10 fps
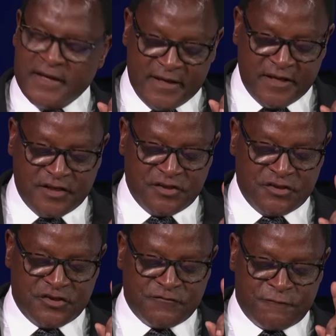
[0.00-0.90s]

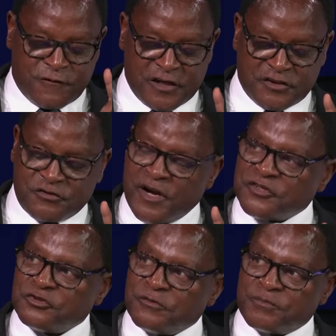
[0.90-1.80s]

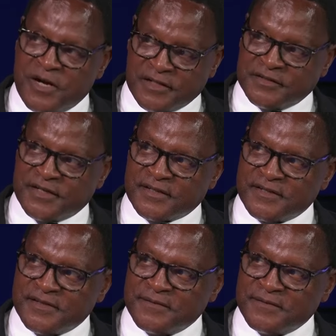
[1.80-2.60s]
infrastructure projects.